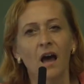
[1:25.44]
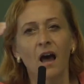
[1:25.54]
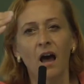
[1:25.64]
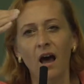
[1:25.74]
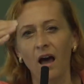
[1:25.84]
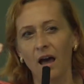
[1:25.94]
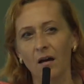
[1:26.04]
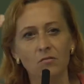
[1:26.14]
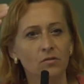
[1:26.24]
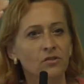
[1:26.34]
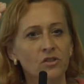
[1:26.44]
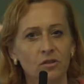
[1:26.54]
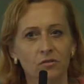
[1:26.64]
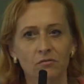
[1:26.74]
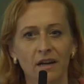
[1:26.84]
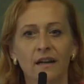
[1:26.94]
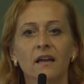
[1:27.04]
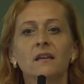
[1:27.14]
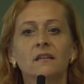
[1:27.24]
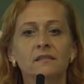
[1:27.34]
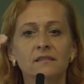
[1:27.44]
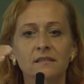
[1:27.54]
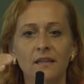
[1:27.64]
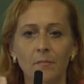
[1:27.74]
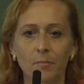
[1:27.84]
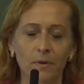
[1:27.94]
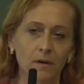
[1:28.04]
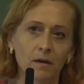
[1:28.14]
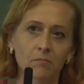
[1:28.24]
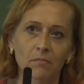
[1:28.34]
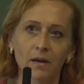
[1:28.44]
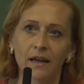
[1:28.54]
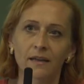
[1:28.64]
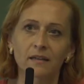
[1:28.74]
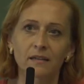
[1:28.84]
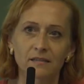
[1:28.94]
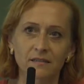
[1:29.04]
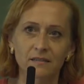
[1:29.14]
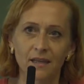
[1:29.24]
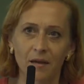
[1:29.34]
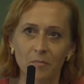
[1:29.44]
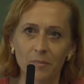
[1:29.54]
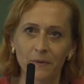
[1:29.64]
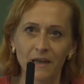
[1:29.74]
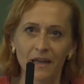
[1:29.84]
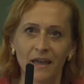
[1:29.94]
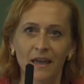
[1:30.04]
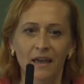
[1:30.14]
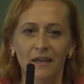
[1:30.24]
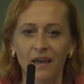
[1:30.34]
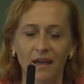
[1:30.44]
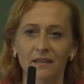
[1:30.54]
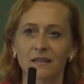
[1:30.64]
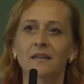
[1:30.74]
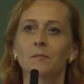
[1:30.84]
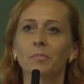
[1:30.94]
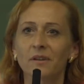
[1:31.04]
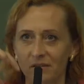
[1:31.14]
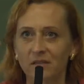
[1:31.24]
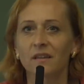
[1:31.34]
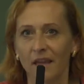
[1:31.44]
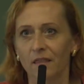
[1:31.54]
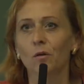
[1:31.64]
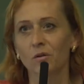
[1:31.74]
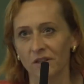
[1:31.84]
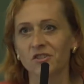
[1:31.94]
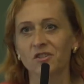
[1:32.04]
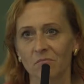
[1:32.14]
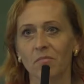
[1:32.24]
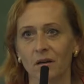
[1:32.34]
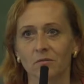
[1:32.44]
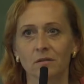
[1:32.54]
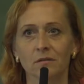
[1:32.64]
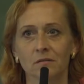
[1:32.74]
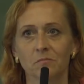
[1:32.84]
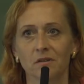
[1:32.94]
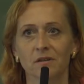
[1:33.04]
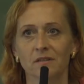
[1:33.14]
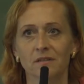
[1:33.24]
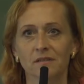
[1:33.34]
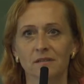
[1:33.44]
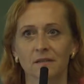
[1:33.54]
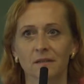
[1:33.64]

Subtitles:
how children step by step can build their knowledge about birds.